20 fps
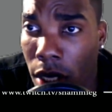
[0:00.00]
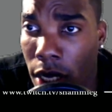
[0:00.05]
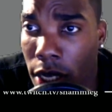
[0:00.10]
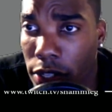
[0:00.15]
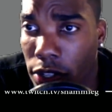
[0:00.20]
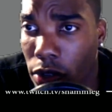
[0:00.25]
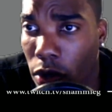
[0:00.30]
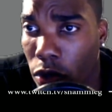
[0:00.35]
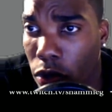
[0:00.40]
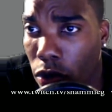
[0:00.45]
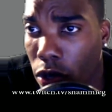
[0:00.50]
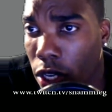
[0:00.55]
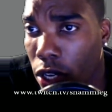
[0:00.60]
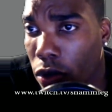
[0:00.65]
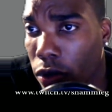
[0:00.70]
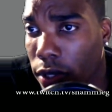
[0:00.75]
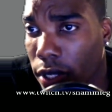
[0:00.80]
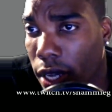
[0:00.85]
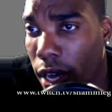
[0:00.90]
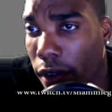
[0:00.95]
so you can
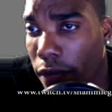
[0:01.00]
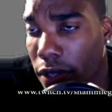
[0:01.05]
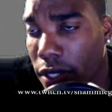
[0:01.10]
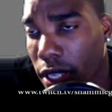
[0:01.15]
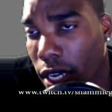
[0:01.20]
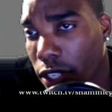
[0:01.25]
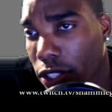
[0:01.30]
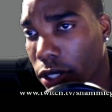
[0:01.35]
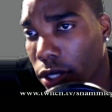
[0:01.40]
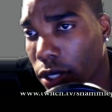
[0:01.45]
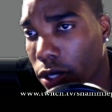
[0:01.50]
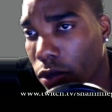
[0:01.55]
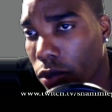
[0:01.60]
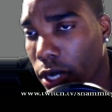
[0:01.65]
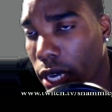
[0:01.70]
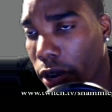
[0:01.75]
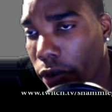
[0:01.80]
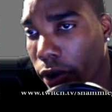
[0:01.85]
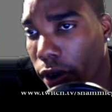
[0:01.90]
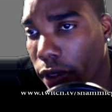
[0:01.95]
use the confiscation to
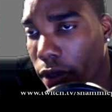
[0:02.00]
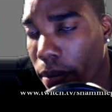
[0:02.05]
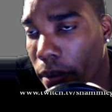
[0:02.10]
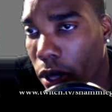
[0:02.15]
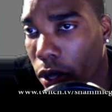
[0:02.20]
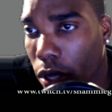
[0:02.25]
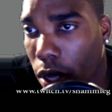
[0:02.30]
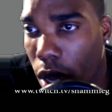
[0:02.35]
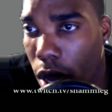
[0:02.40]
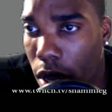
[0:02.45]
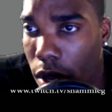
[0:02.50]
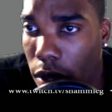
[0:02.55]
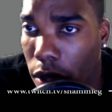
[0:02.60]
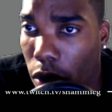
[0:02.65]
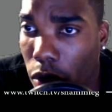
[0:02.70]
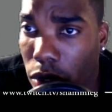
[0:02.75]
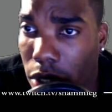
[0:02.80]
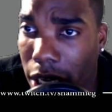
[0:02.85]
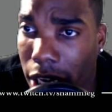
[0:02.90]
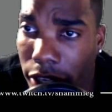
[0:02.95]
get rid of the milk on
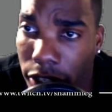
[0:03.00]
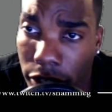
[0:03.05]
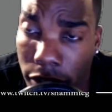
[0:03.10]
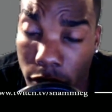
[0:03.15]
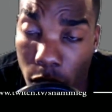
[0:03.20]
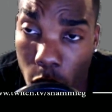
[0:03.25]
those characters.